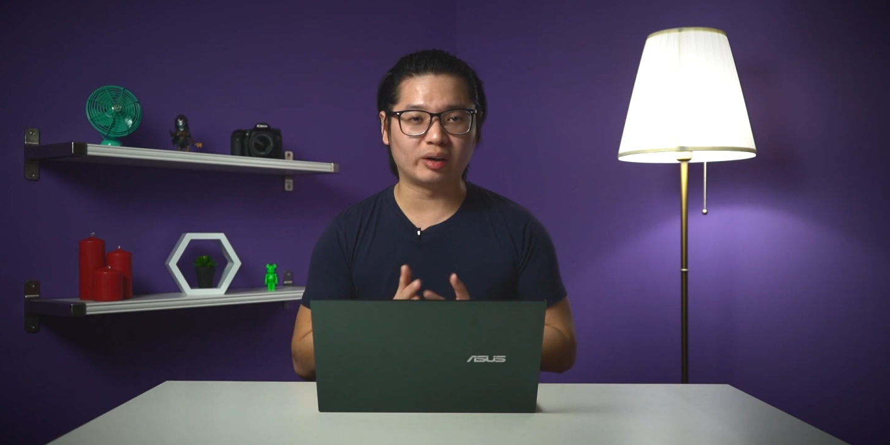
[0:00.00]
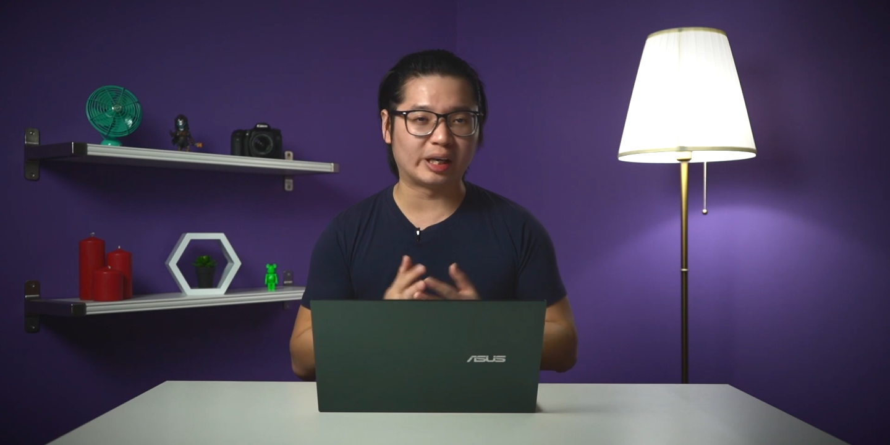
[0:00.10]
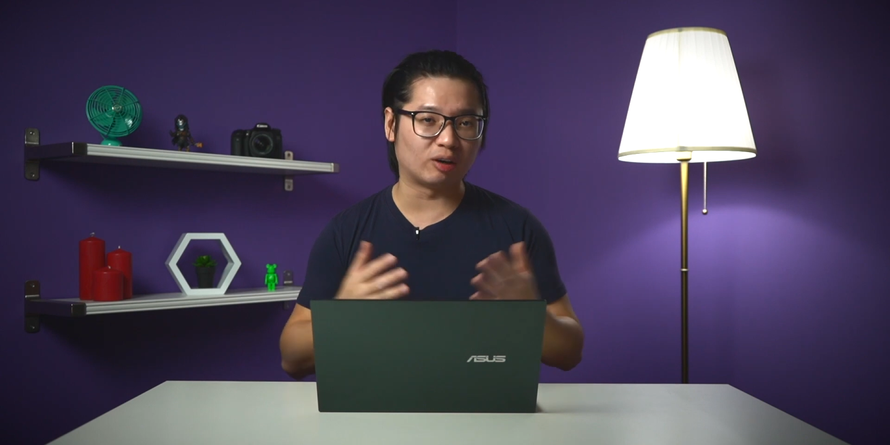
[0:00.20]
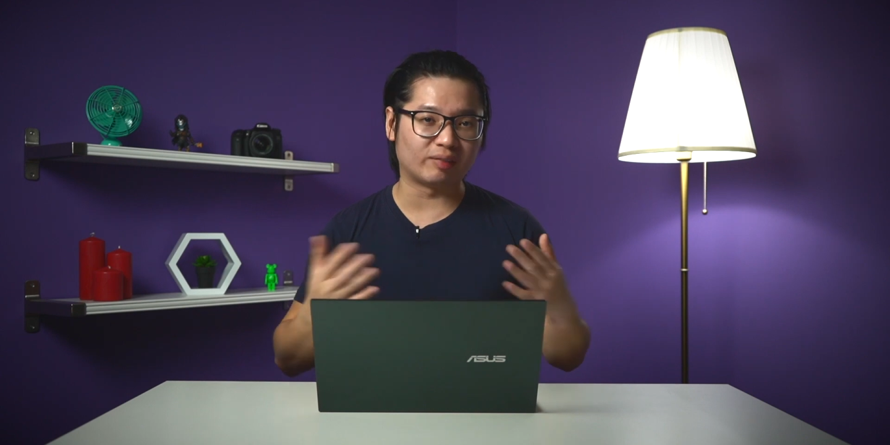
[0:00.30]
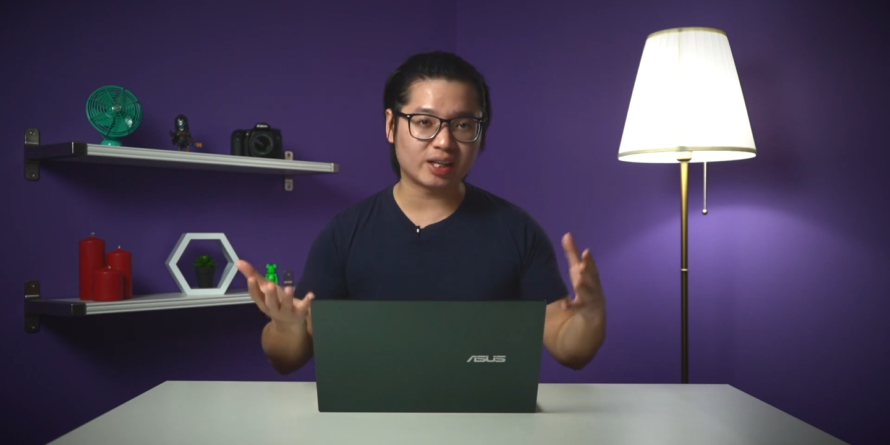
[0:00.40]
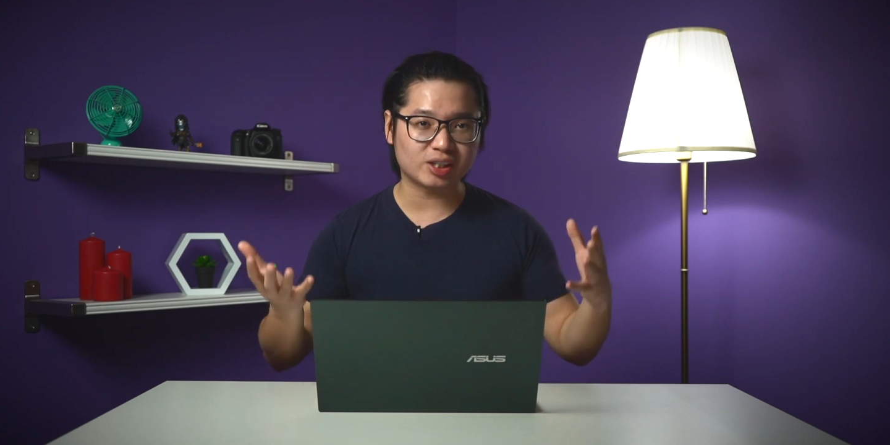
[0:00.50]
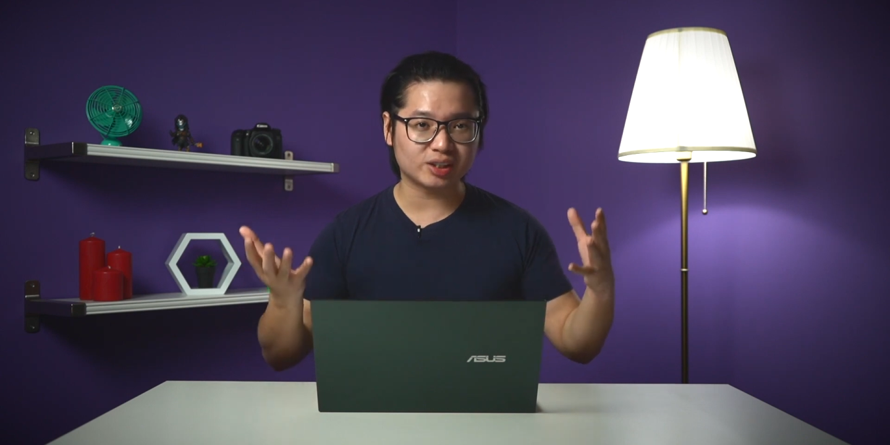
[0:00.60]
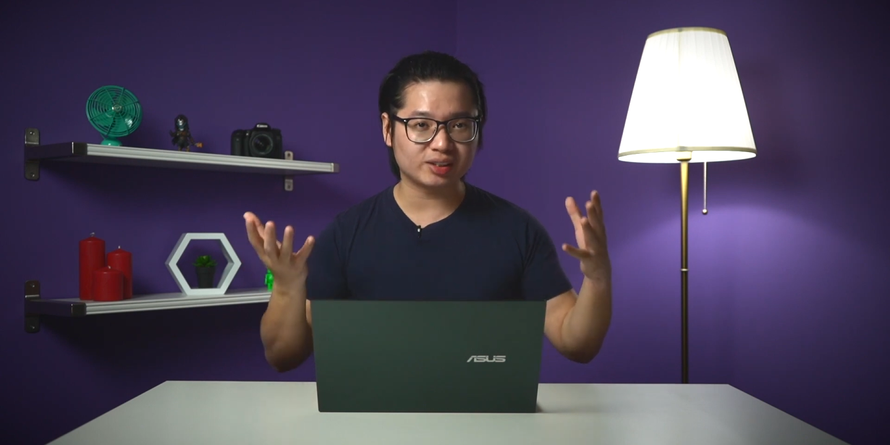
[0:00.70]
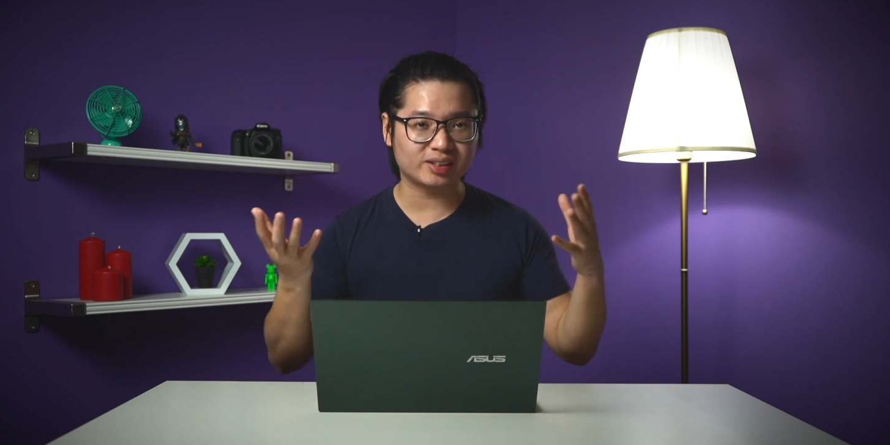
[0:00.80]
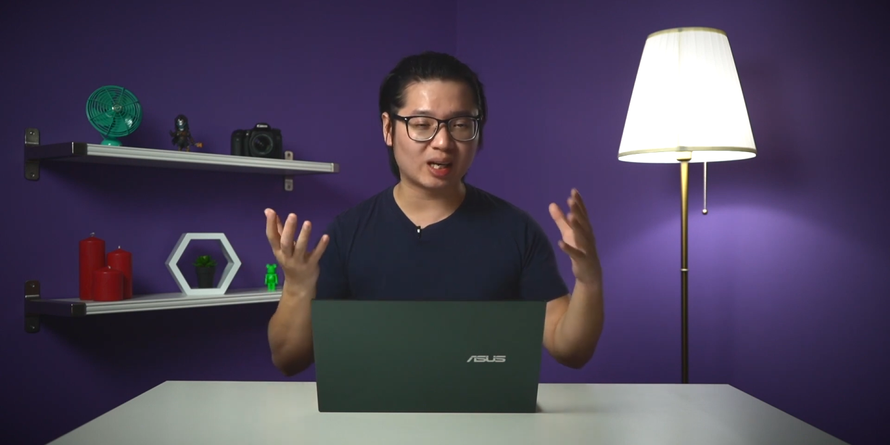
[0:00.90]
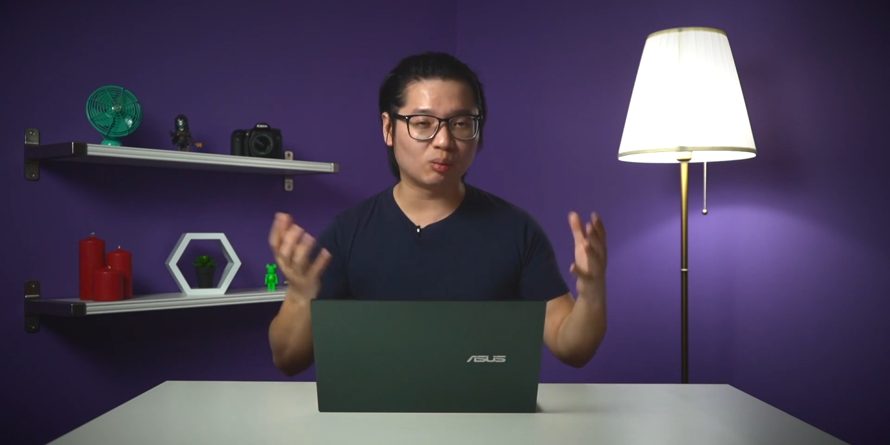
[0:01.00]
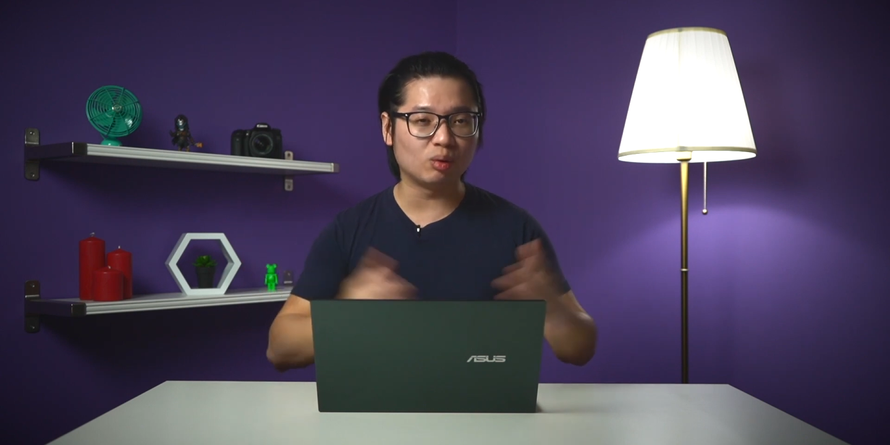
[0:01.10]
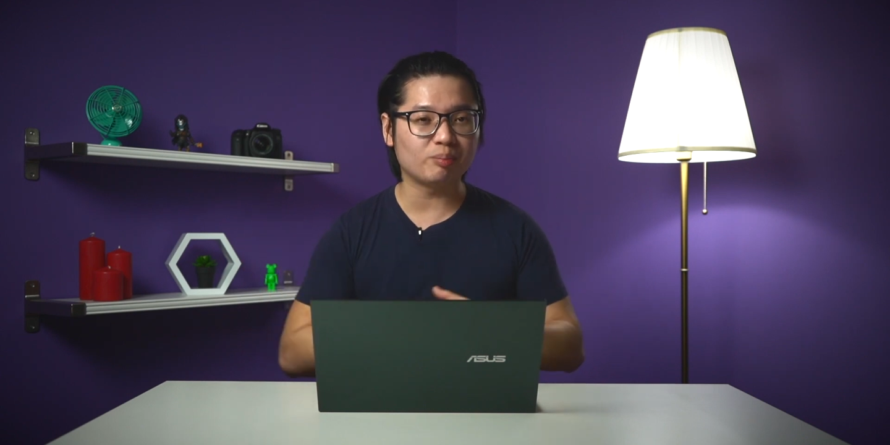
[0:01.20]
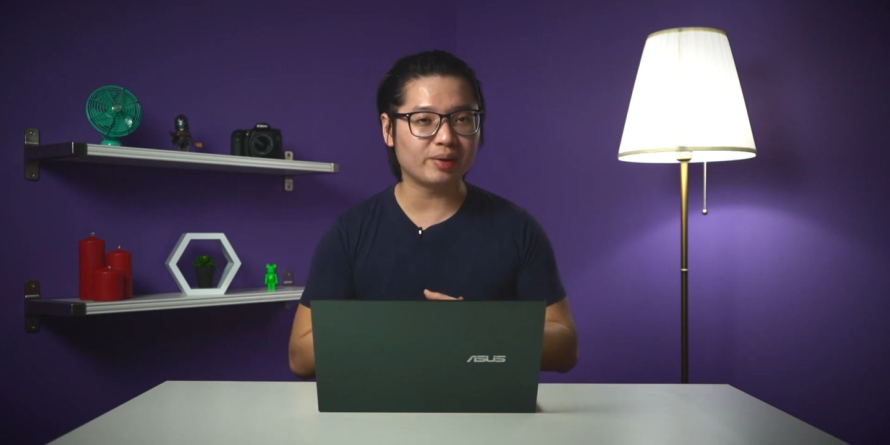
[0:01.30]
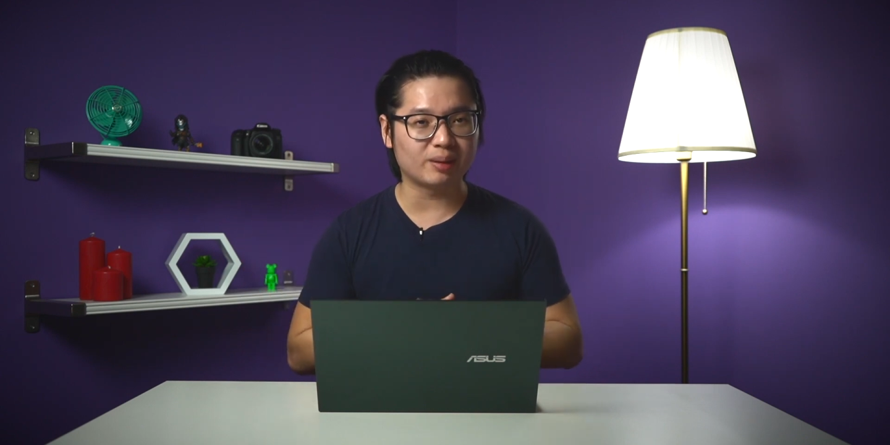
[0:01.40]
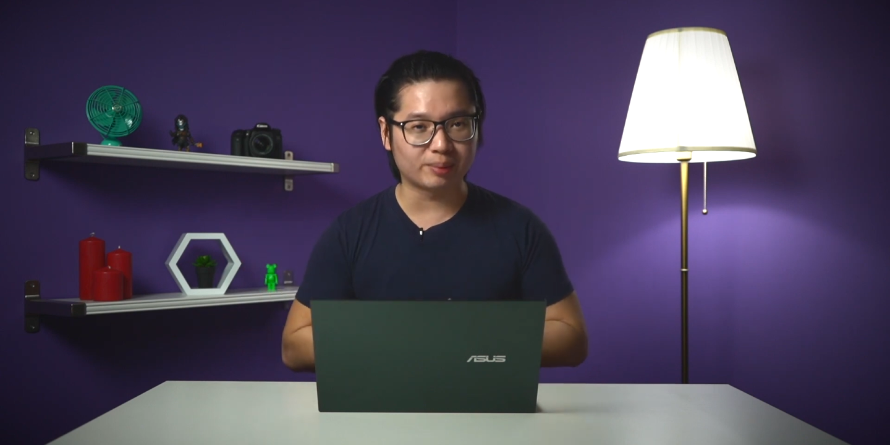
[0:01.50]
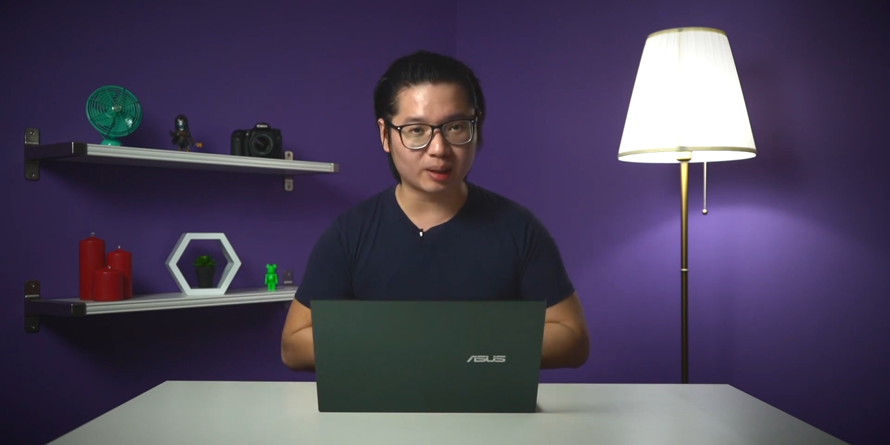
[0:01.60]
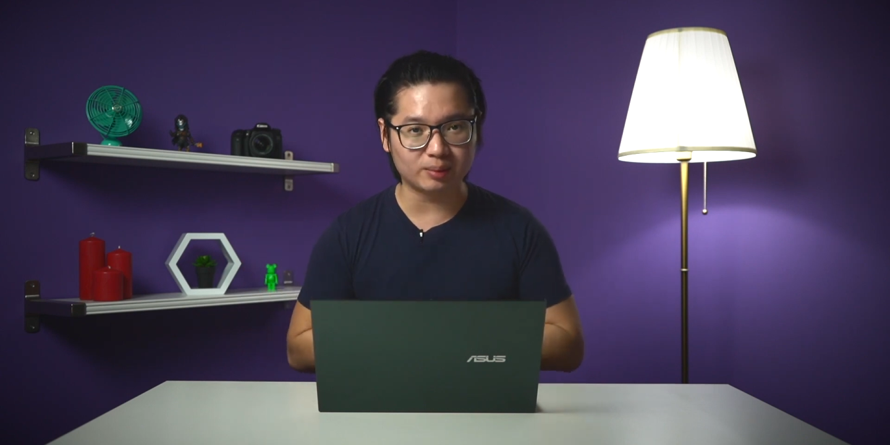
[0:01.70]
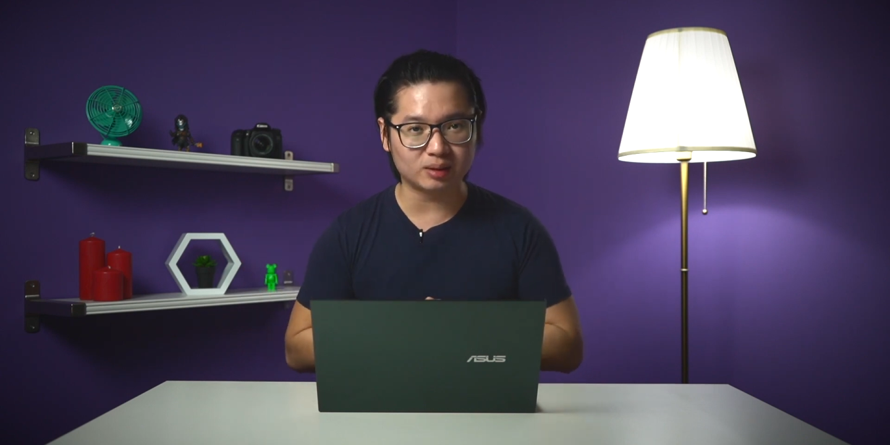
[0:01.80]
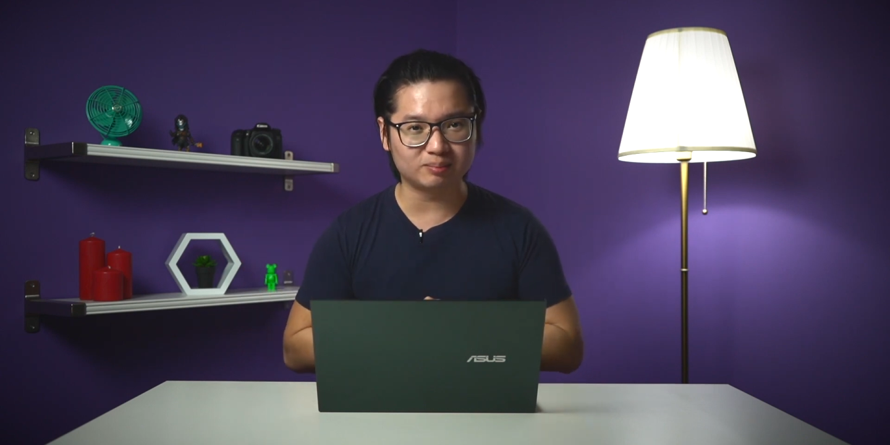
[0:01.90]
League of Legends, that won't be a
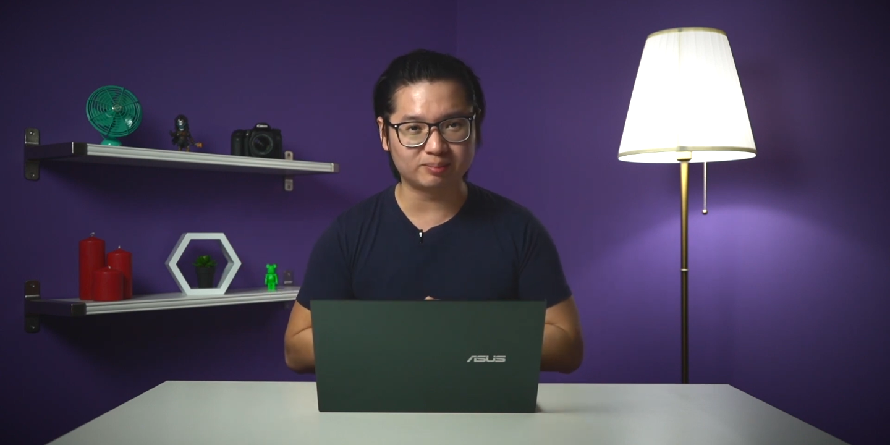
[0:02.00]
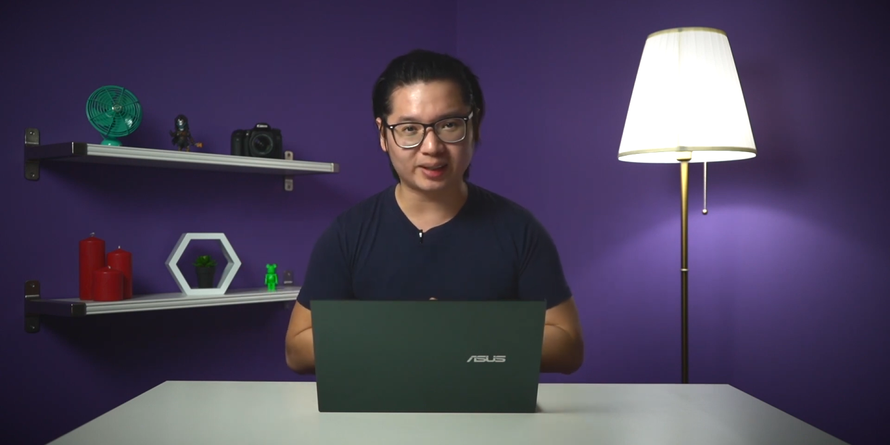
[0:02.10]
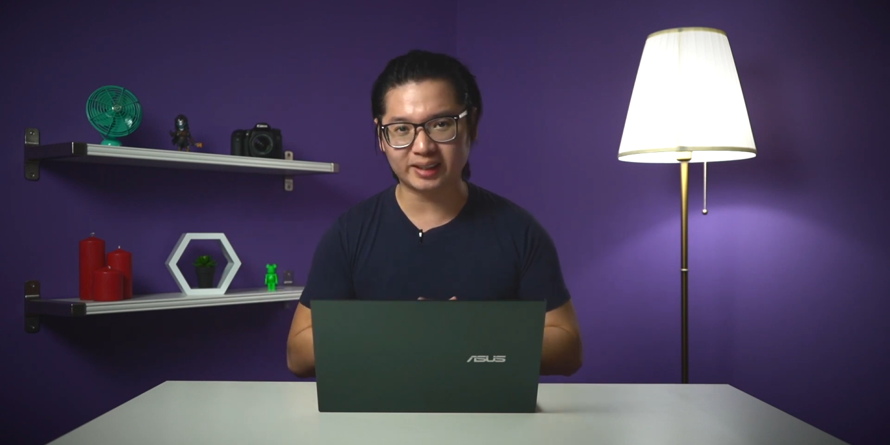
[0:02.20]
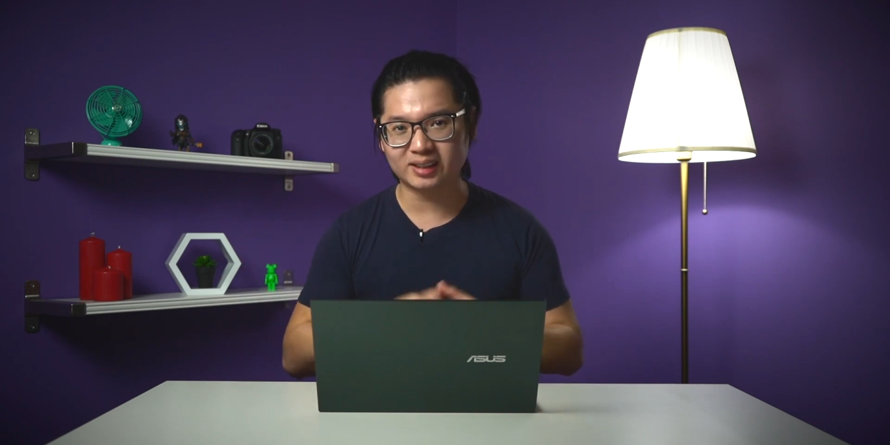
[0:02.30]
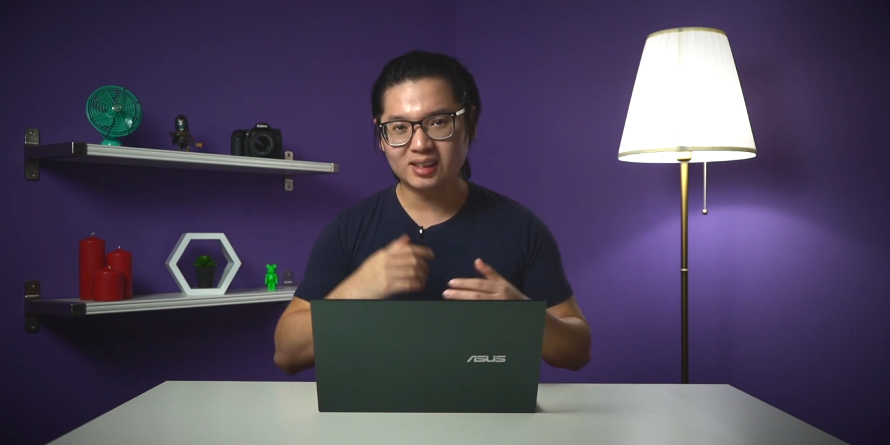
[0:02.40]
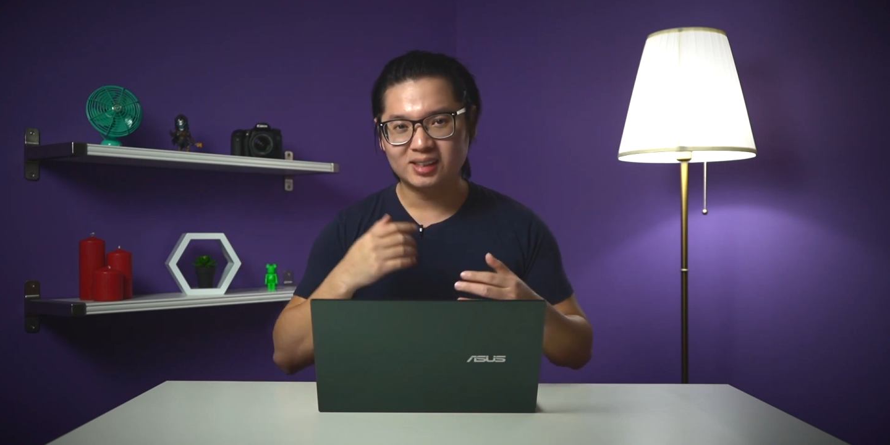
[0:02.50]
problem, but